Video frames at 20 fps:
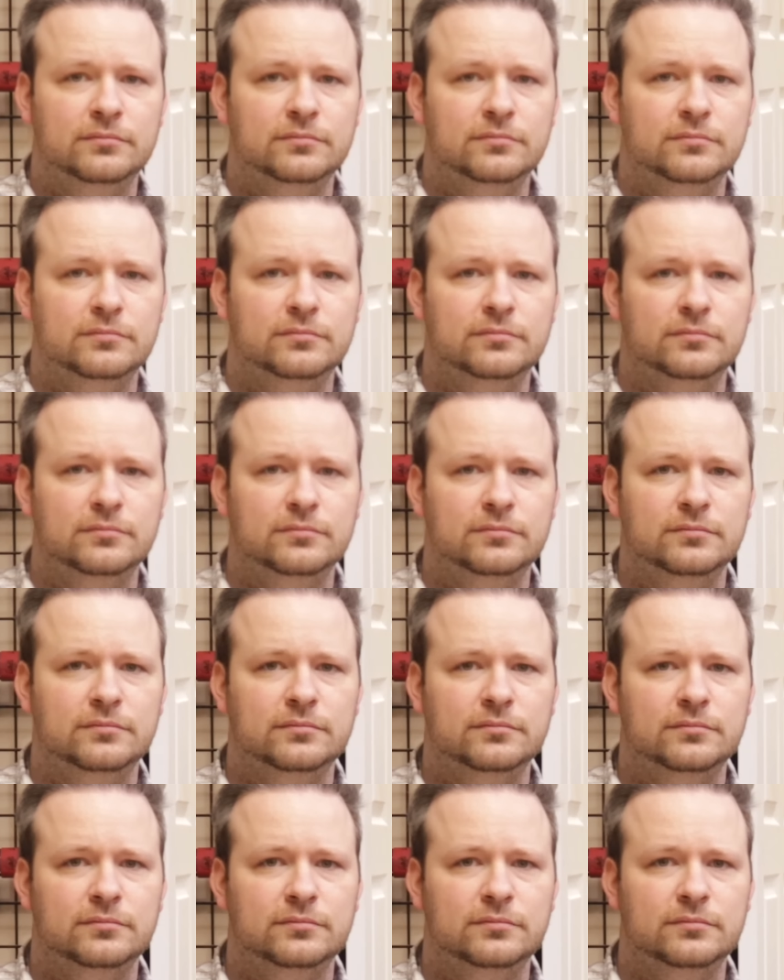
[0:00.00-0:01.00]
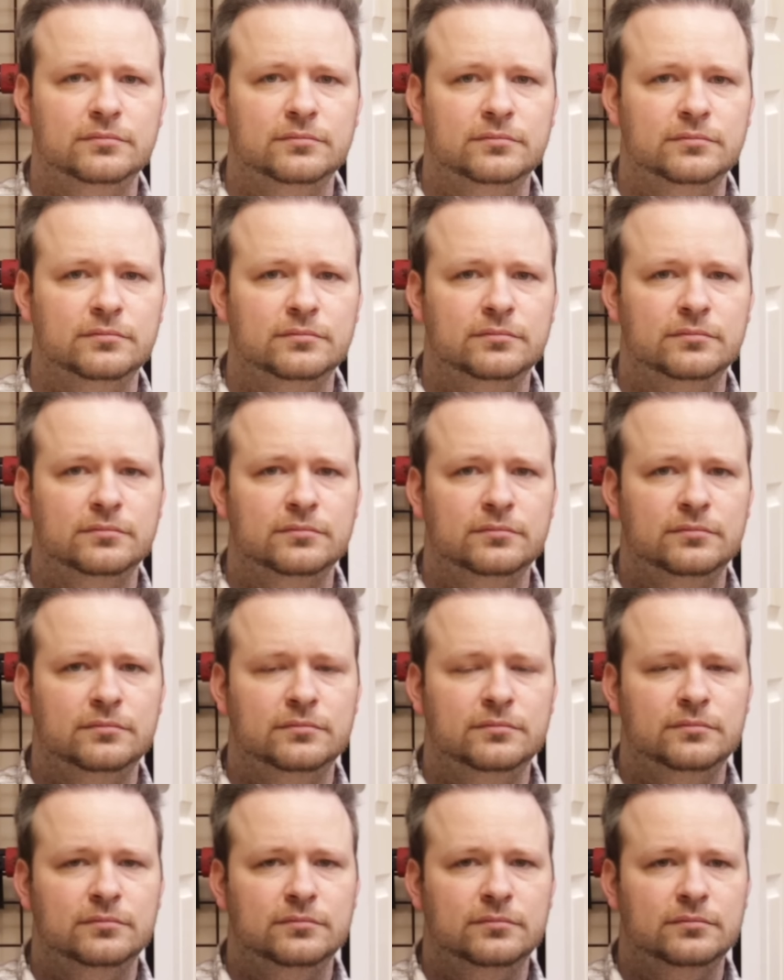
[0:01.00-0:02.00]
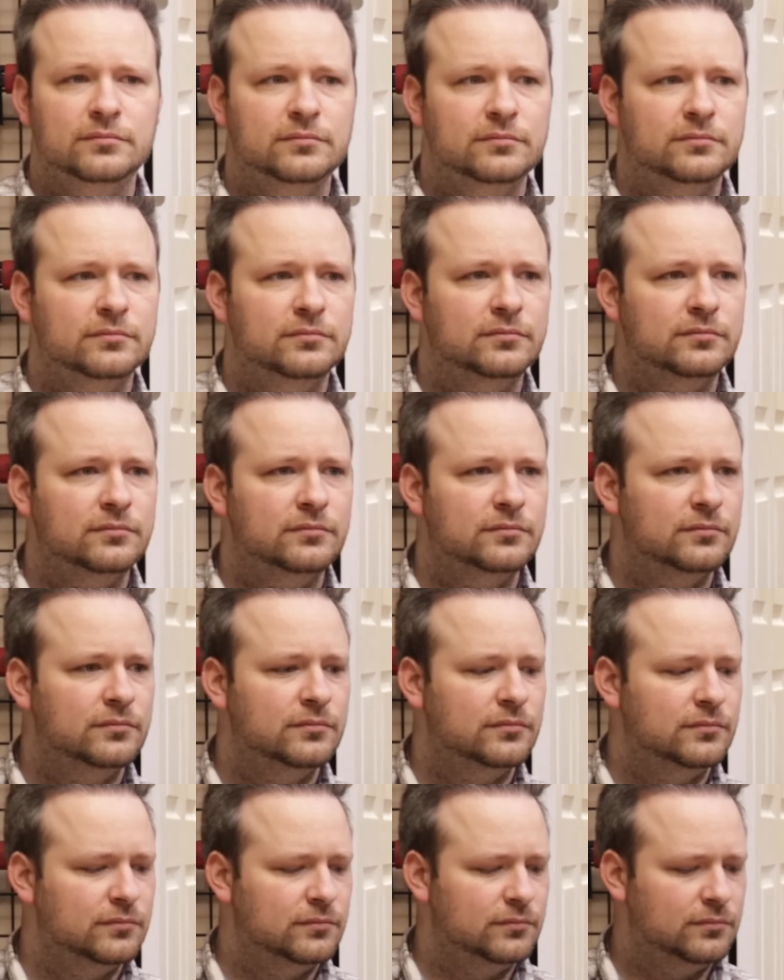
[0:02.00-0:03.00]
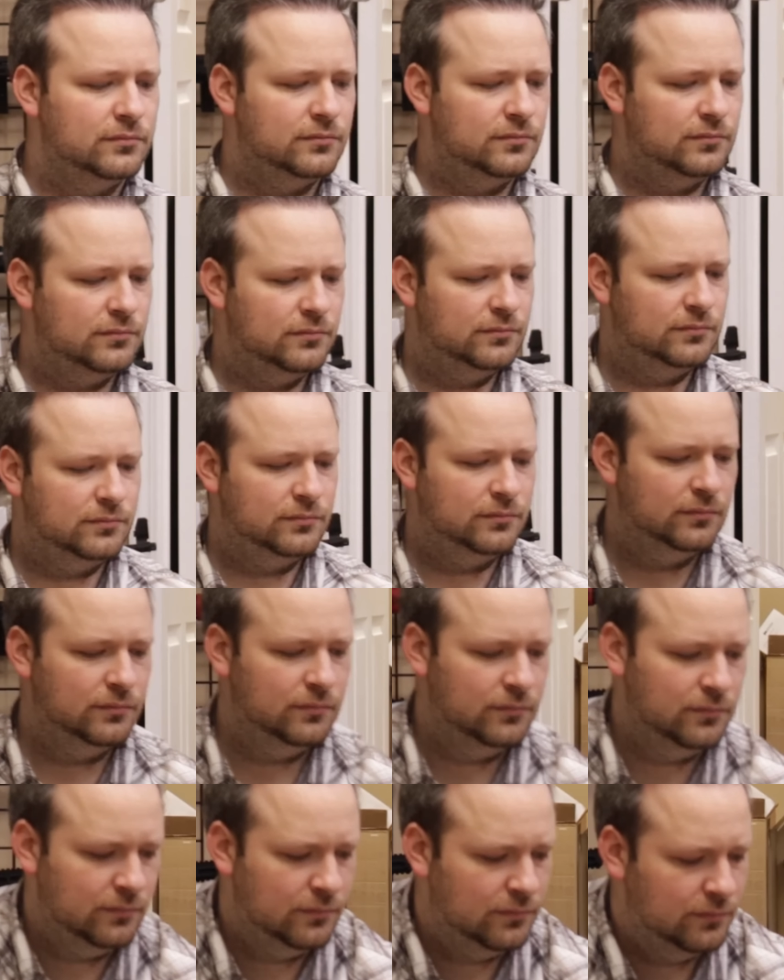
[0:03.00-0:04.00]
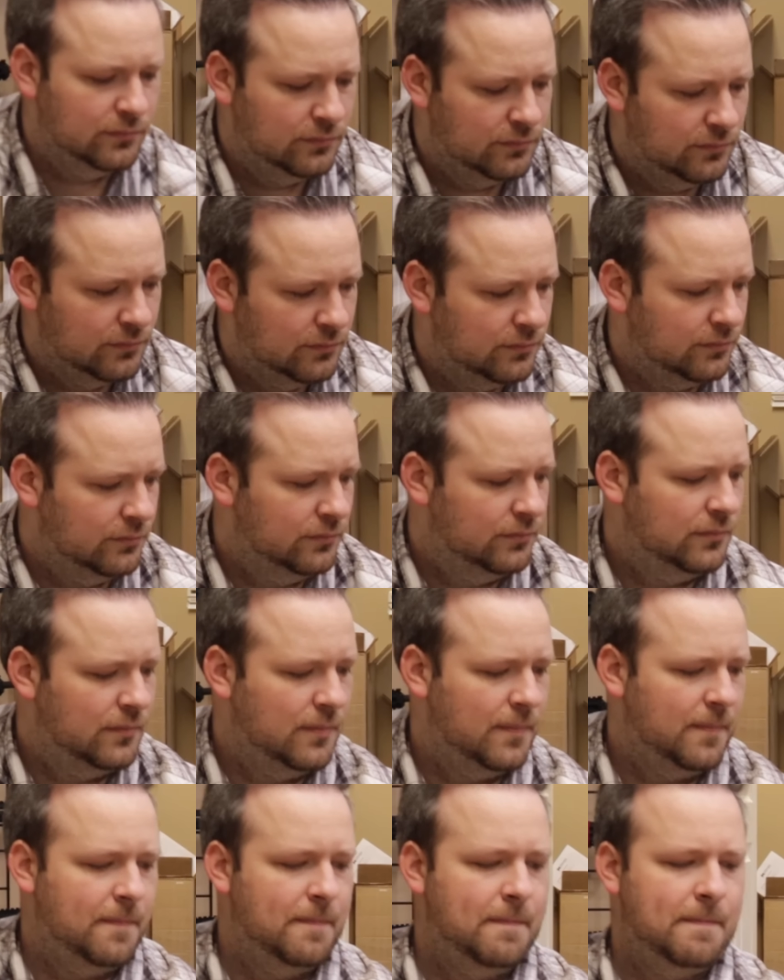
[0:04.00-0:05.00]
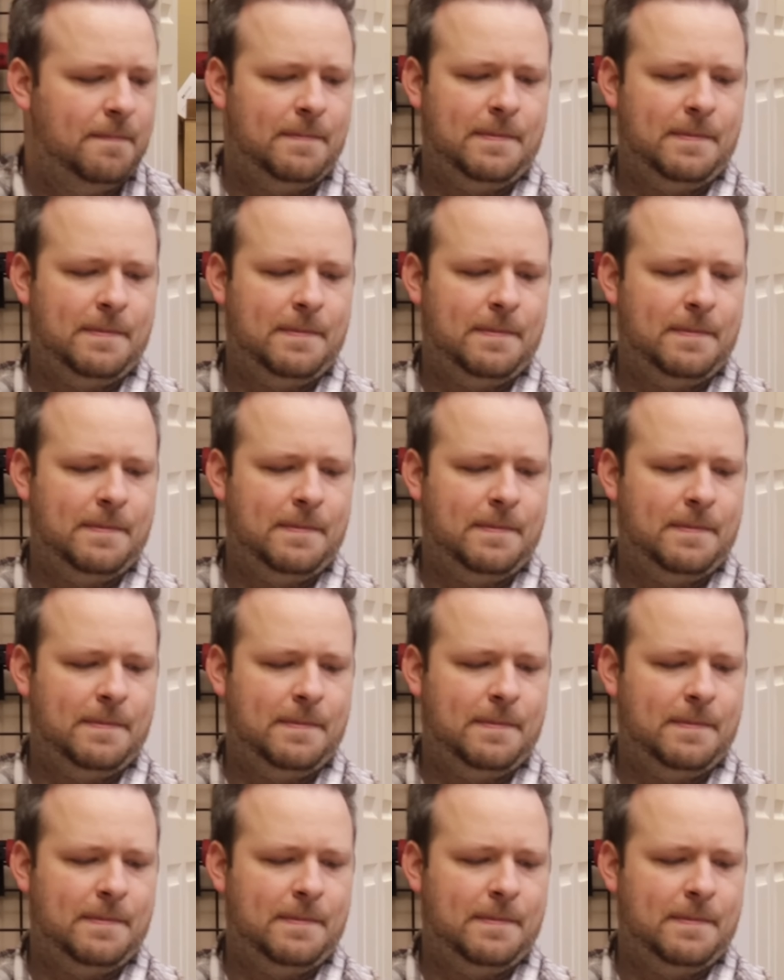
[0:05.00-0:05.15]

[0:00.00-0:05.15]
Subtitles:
[no speech]